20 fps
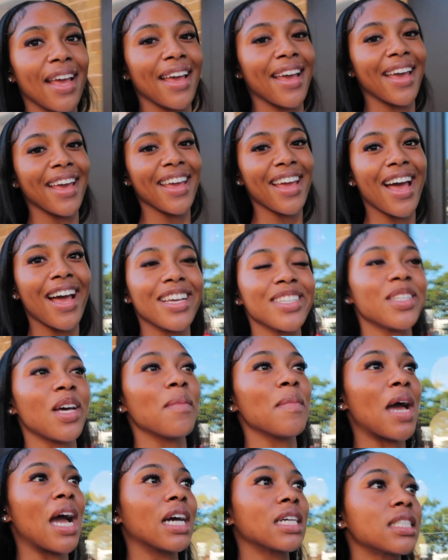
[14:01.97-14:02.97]
Hey guys,
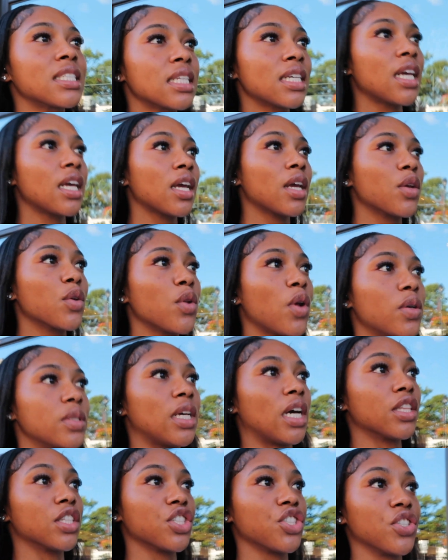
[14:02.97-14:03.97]
I'm actually, you know,
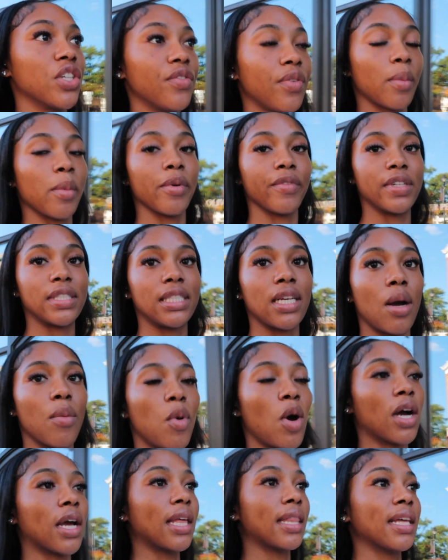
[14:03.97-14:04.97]
down the street from Aritzia. I'm
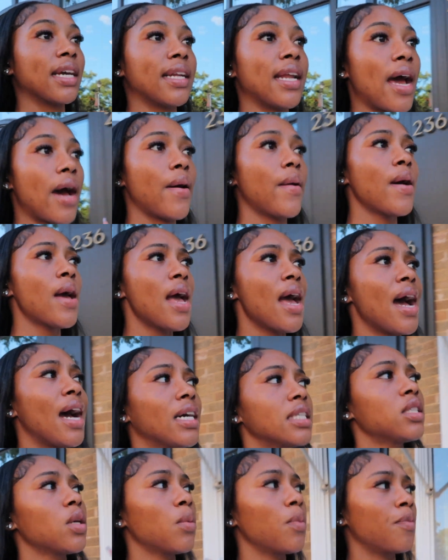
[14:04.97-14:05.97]
walking there now. I
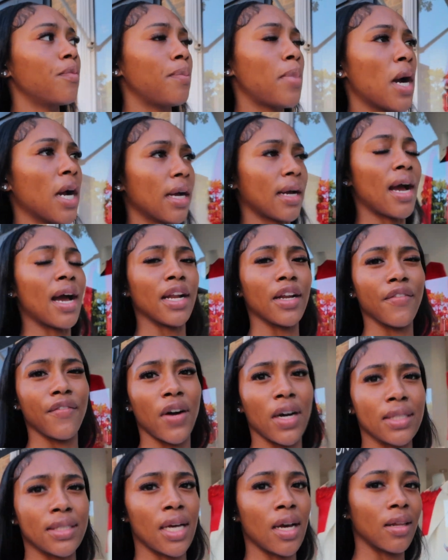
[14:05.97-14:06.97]
had to park kind of
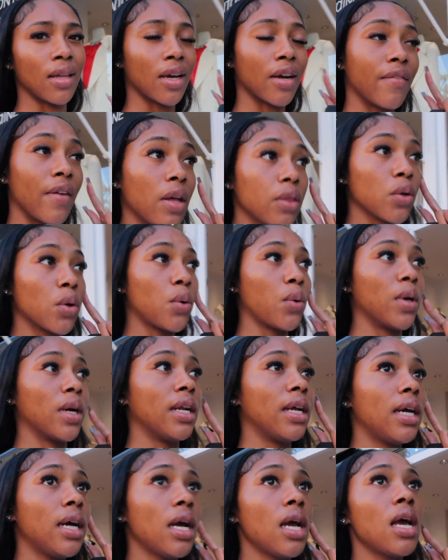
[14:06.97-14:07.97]
far down, like around the
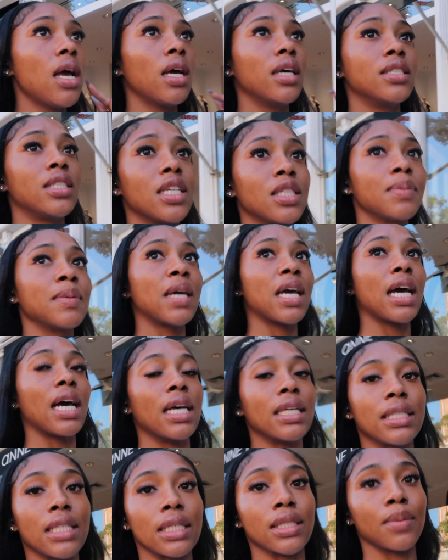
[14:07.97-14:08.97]
corner, just
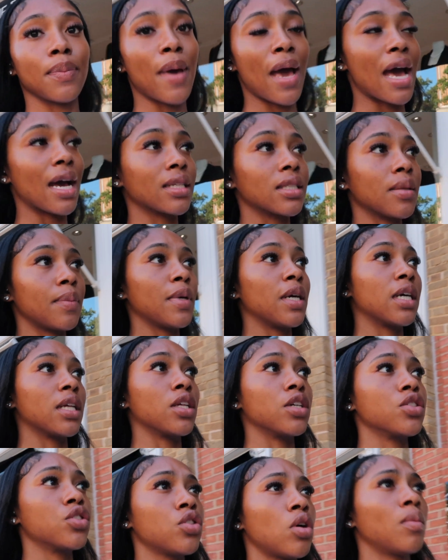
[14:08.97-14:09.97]
because it's packed up here.
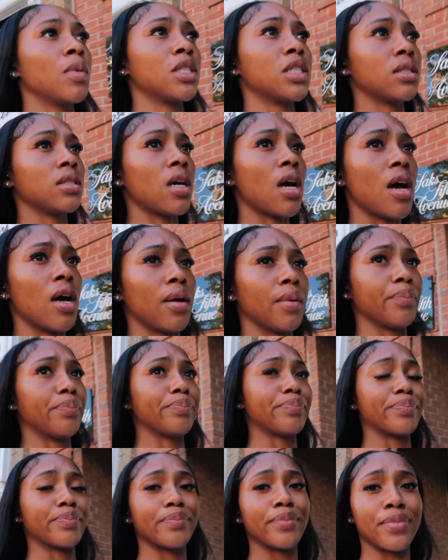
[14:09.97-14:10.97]
There's so much
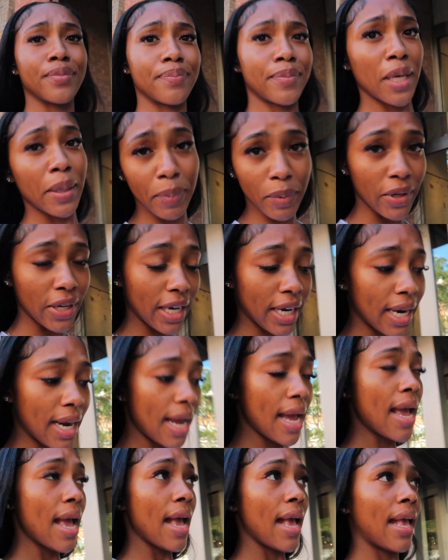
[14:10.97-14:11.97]
people here,
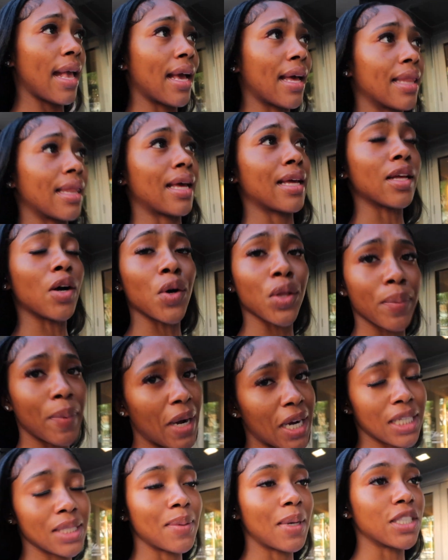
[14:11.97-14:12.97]
and like all the
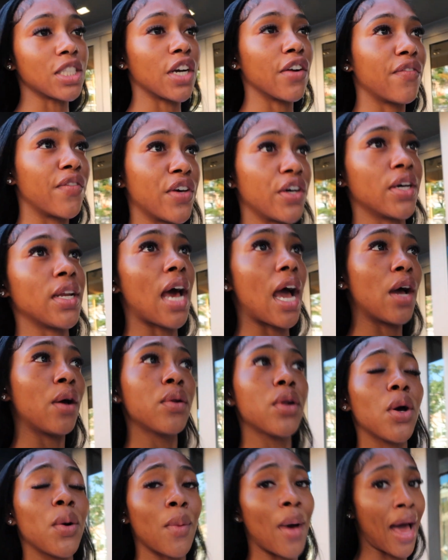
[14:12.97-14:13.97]
parking spots are filled. I
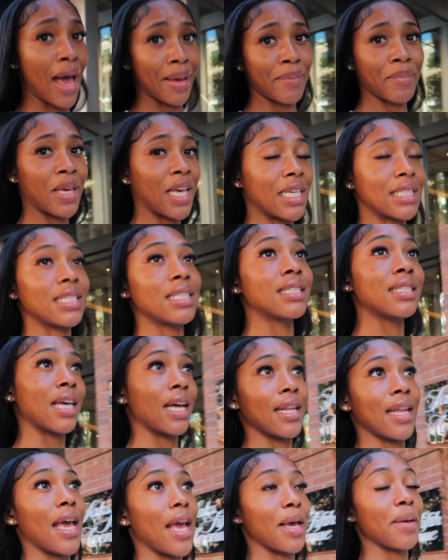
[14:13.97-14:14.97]
don't know why, because it's
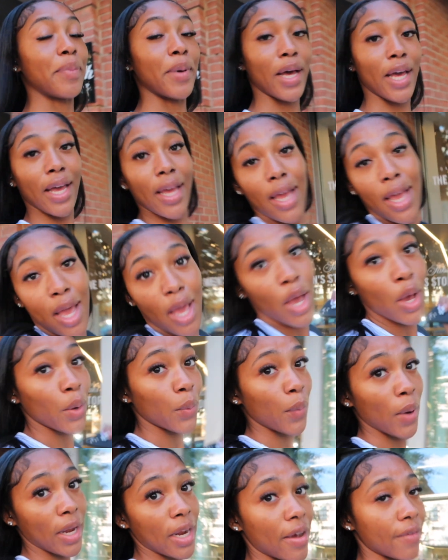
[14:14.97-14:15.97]
Sunday, but
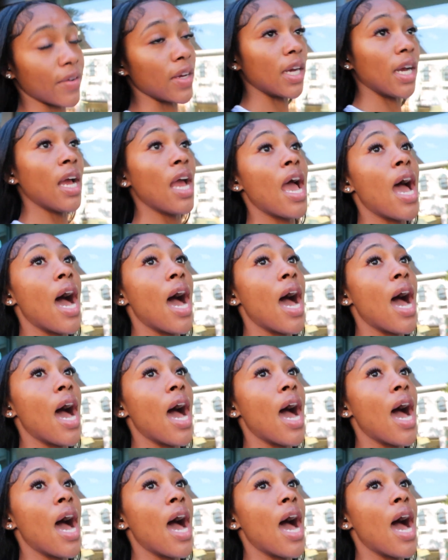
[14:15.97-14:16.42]
whatever.